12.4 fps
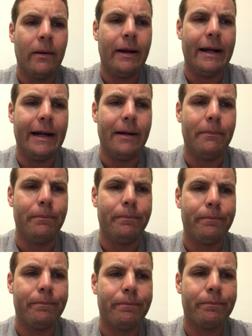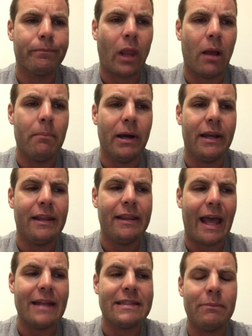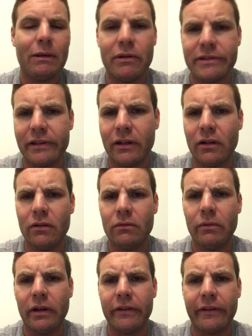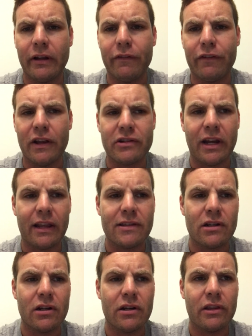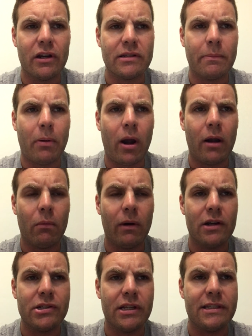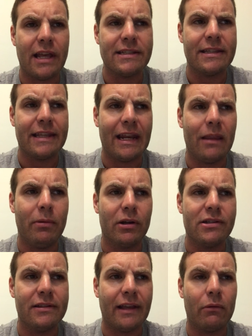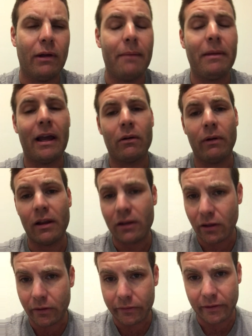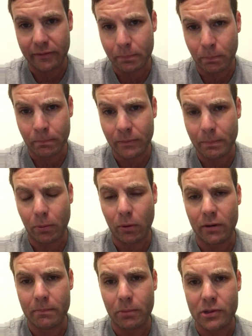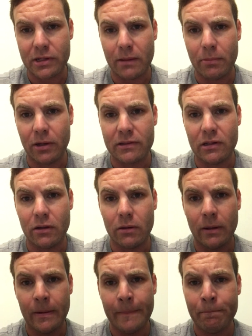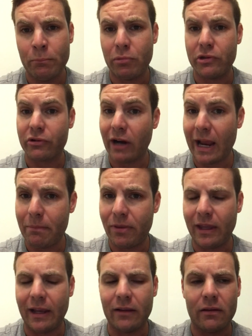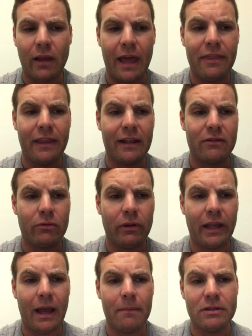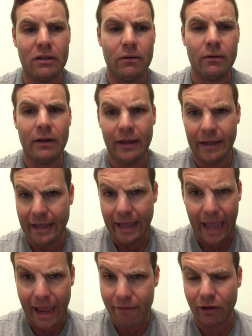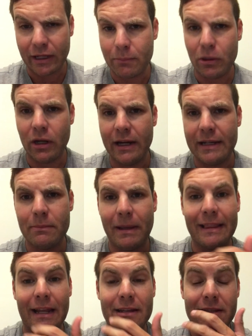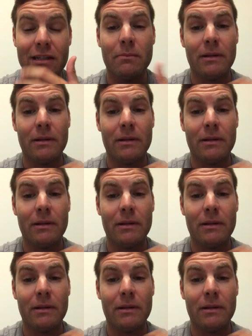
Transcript: But that to me was a little frustrating because there's a part where she says at the end of the book, she's like, well, I'm not going to use this portion of the book to prescribe things. I think it's really up to every community to make that decision.